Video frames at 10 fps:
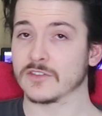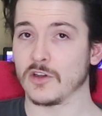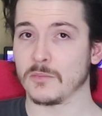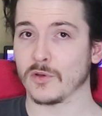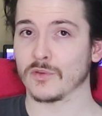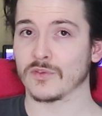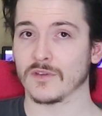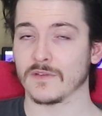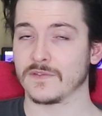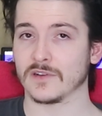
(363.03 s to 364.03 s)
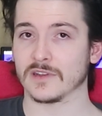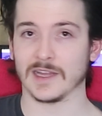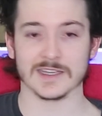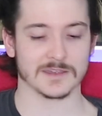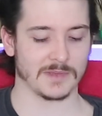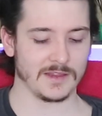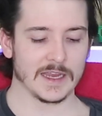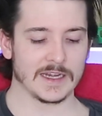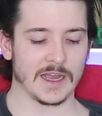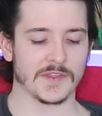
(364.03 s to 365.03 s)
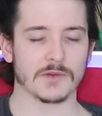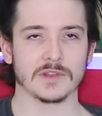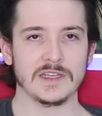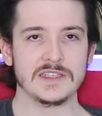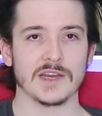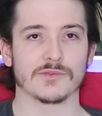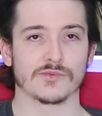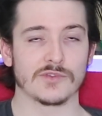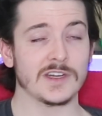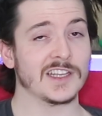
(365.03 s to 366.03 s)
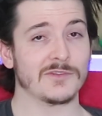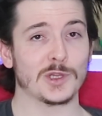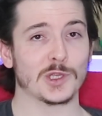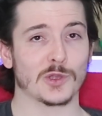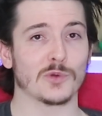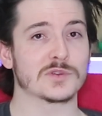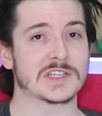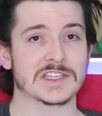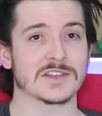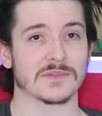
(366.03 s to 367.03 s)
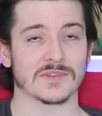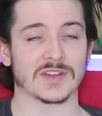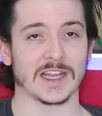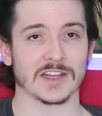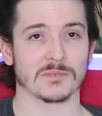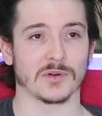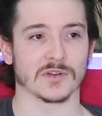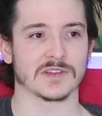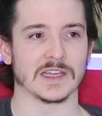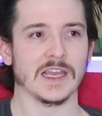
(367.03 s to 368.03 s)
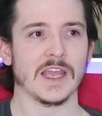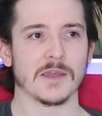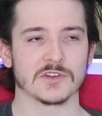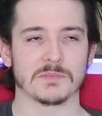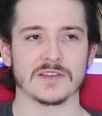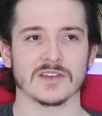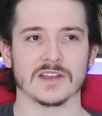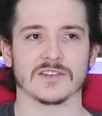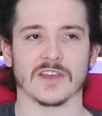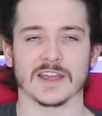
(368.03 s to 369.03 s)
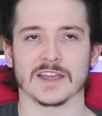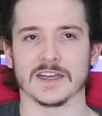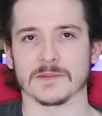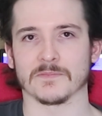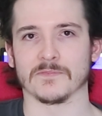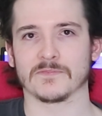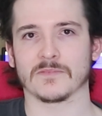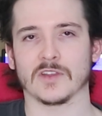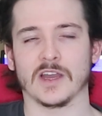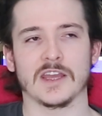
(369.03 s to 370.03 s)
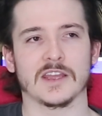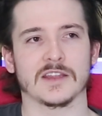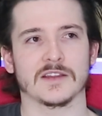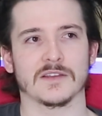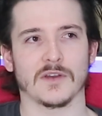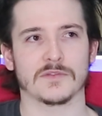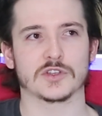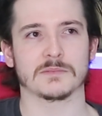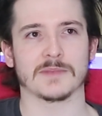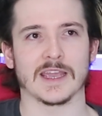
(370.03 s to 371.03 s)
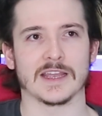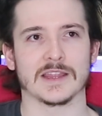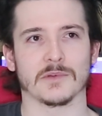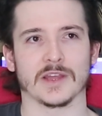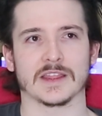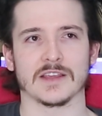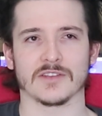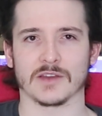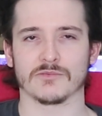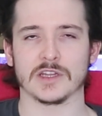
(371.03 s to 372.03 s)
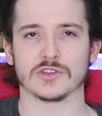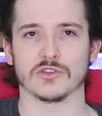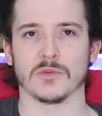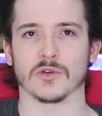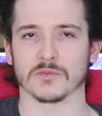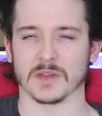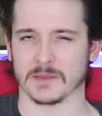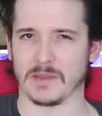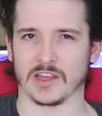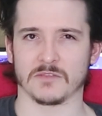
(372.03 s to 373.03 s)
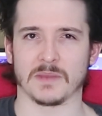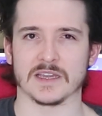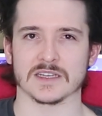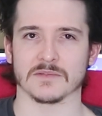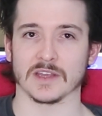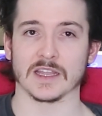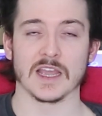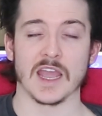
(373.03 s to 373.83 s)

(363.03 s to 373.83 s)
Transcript: Cop models for last month. Now, they released a really, really cool Sisters of Silence proxy, which basically is like, off the top of my head, they were like these like really cool models with like big spears and everything.